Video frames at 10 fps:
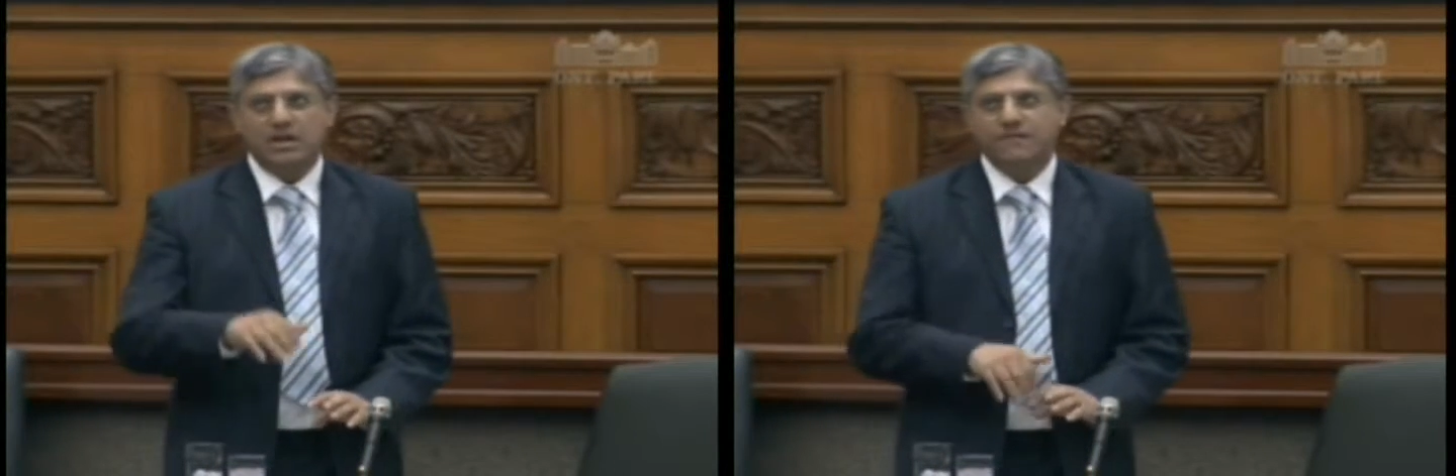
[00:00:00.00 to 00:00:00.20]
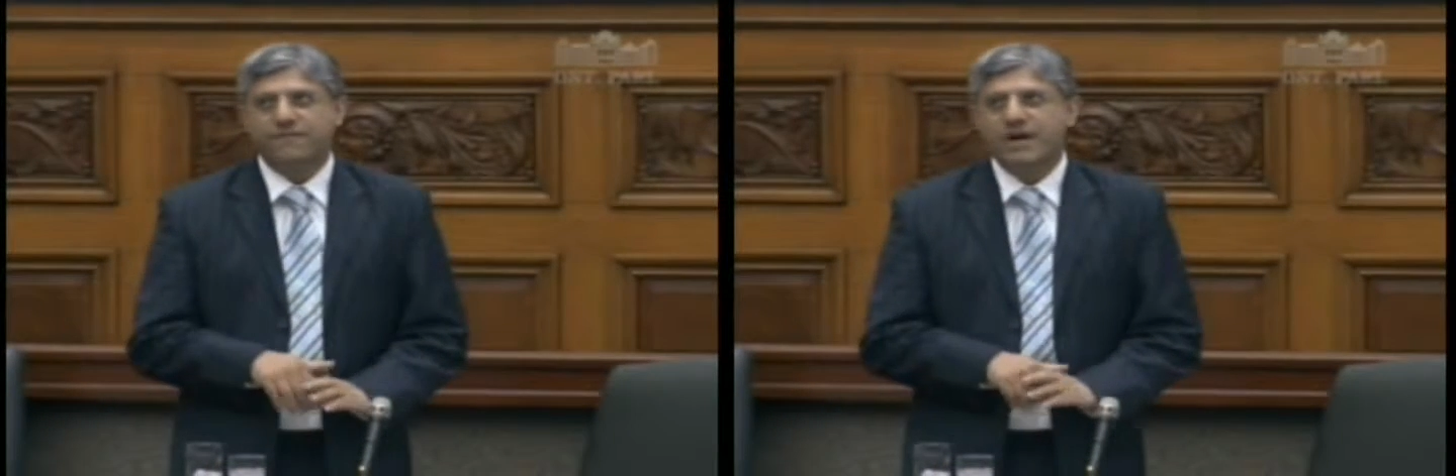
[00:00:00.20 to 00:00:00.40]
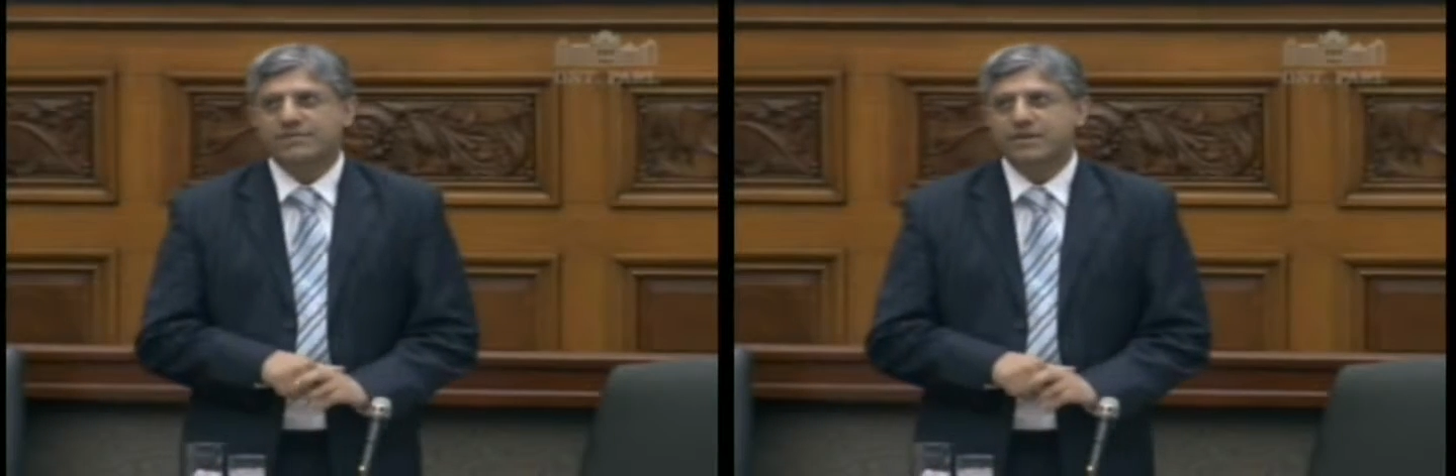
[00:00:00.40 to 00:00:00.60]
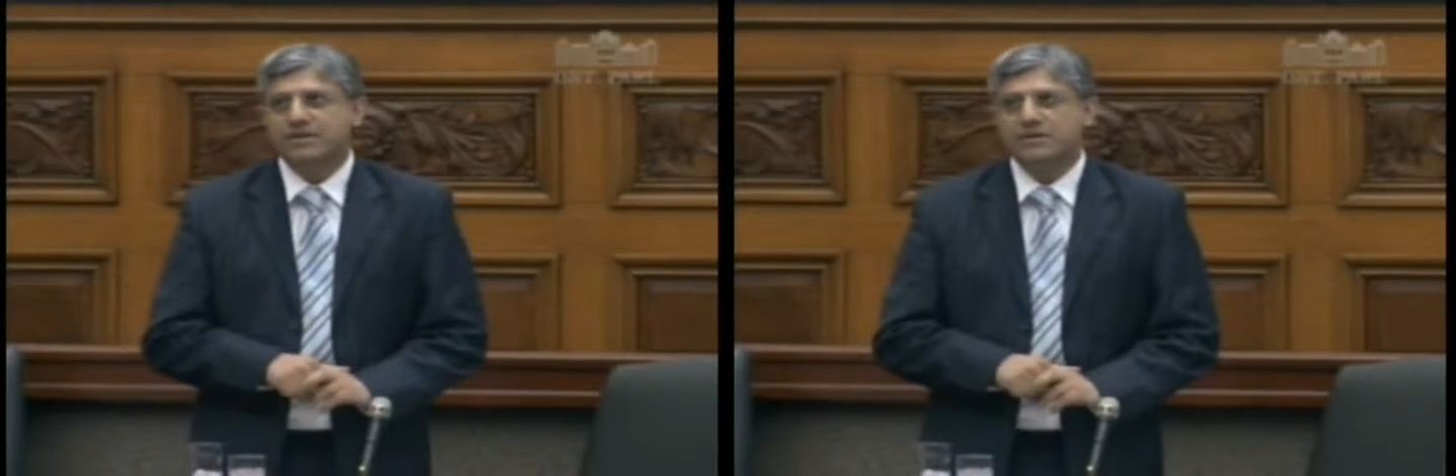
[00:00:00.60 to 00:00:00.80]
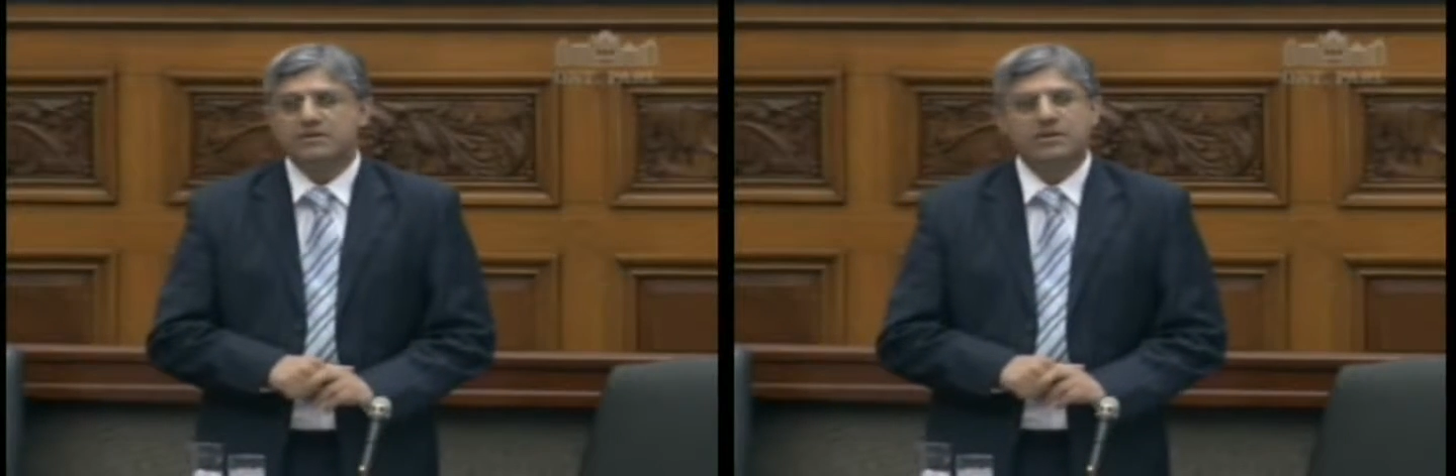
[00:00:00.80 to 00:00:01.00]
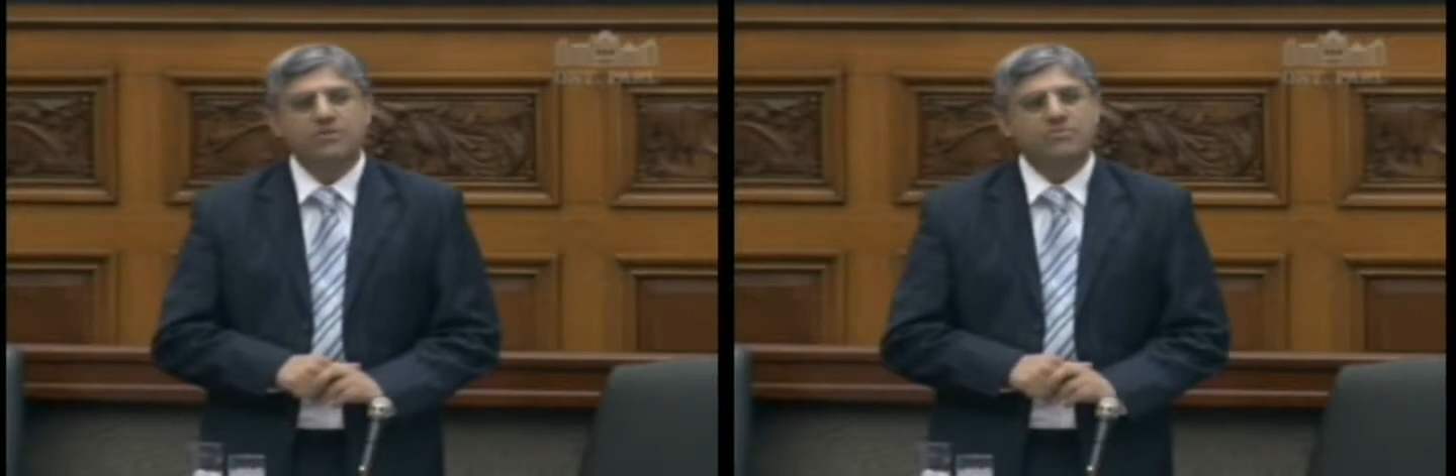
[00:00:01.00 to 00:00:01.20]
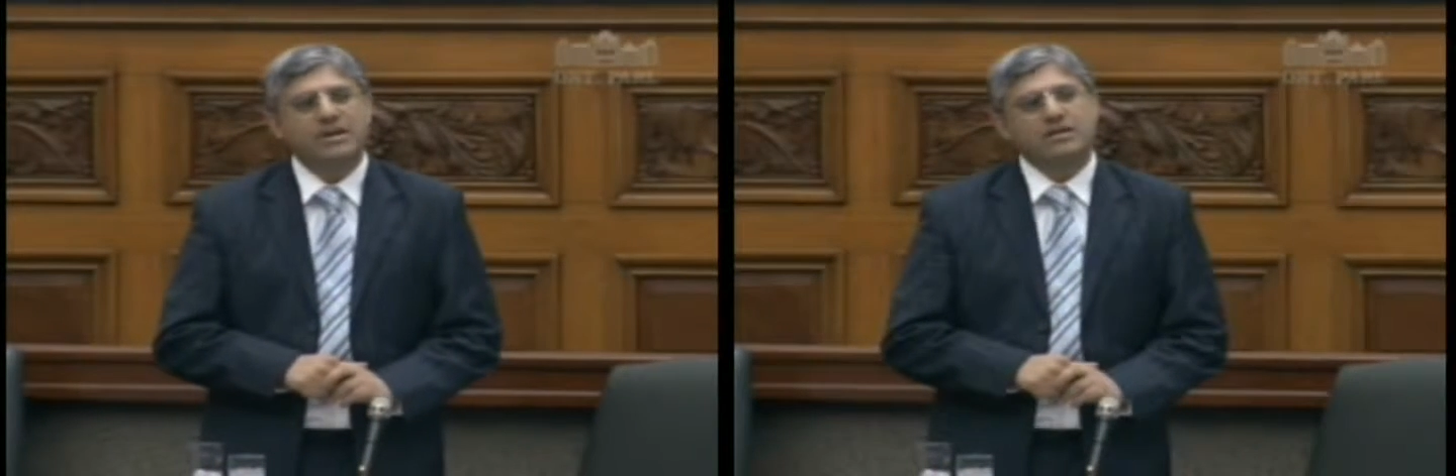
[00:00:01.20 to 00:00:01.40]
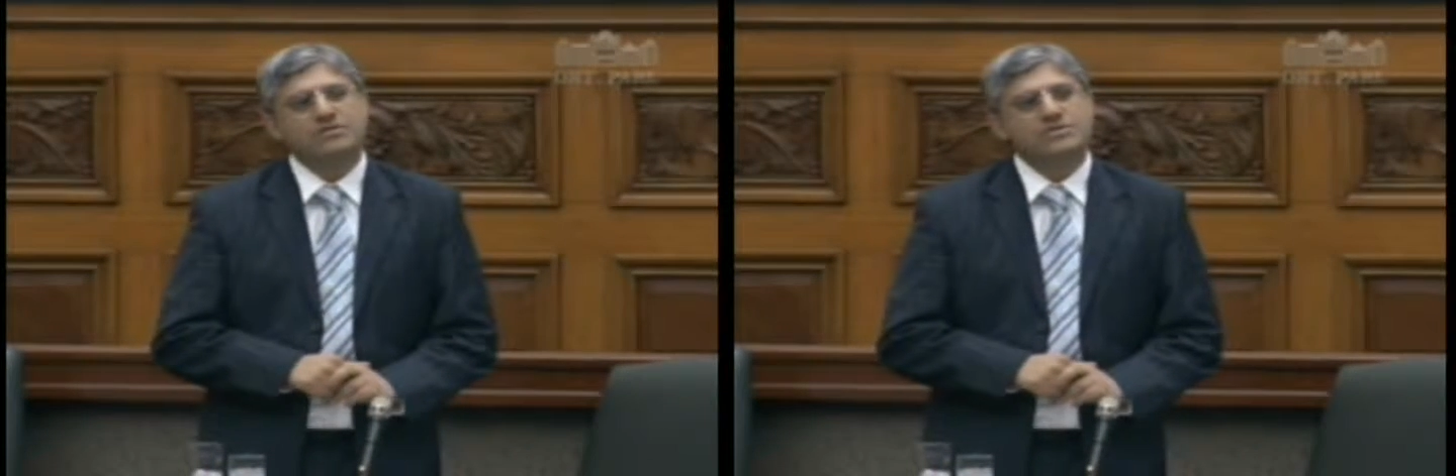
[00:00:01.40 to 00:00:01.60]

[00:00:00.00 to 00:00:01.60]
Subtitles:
in fact, by the Ontario Medical